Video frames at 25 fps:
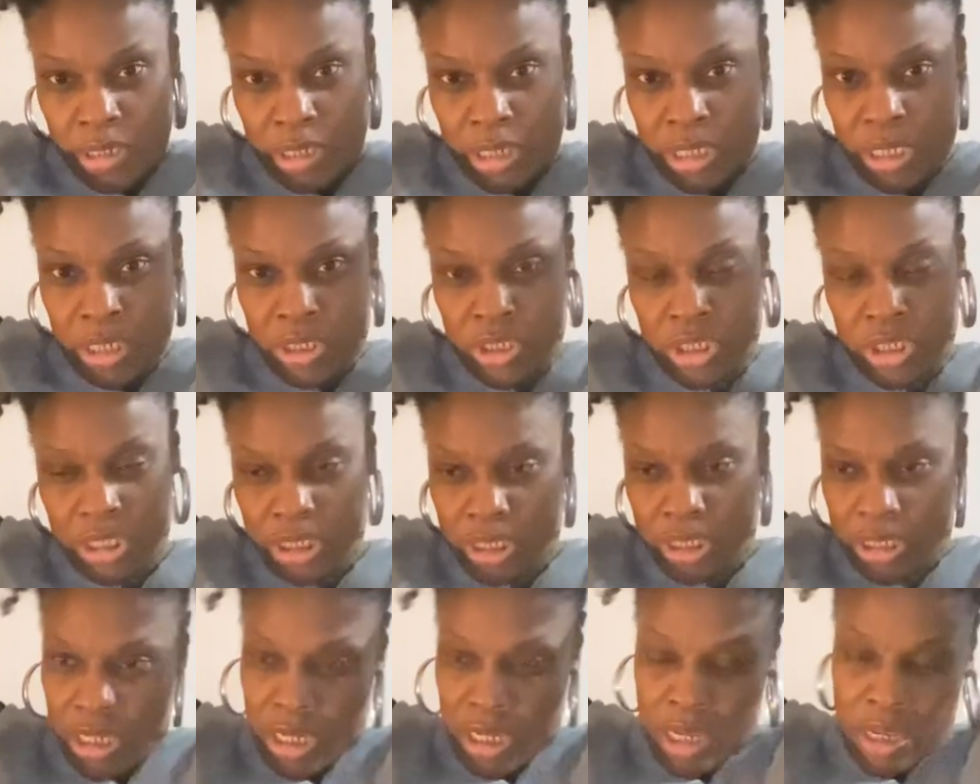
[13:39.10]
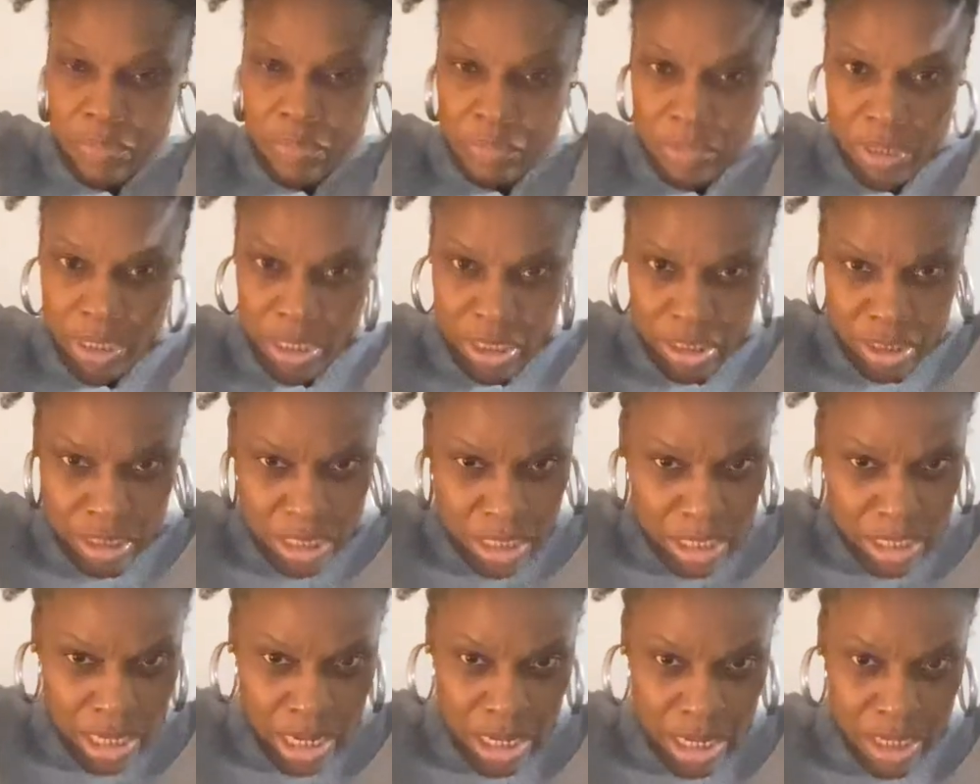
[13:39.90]
And just come and,
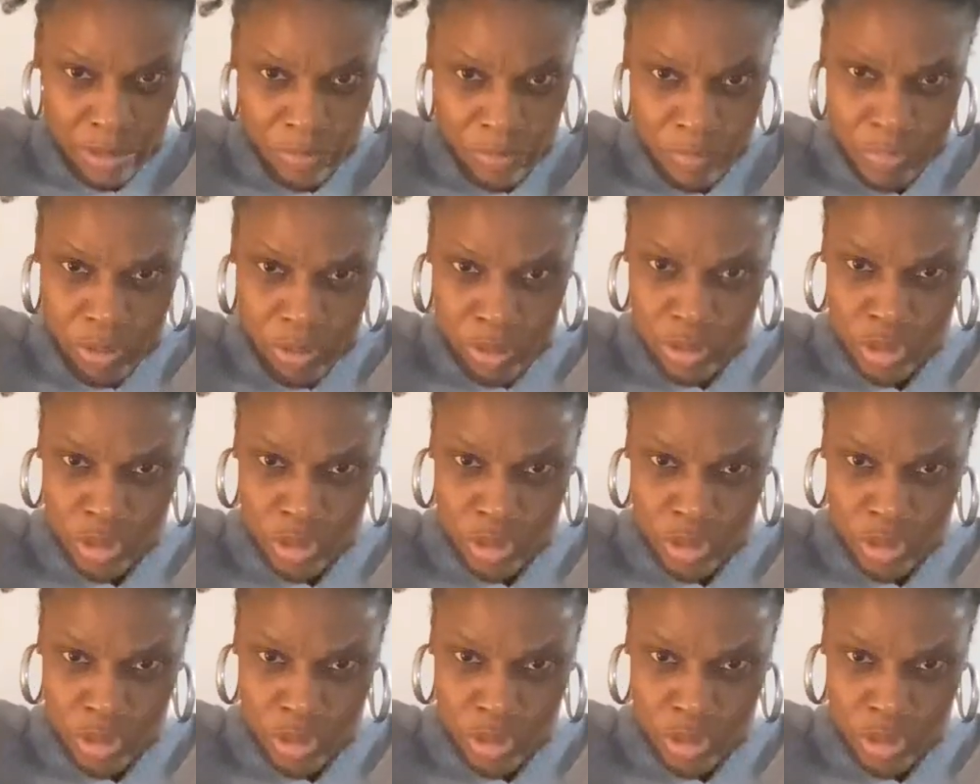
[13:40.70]
and not even put